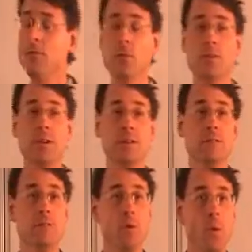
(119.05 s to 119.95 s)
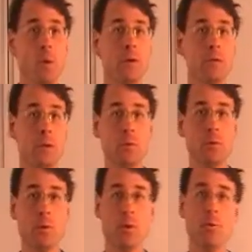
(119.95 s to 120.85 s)
14.4, number
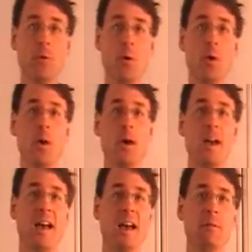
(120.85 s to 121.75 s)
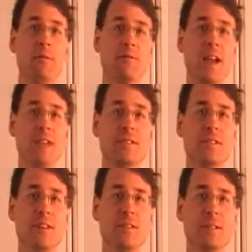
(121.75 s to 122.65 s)
24, and we've changed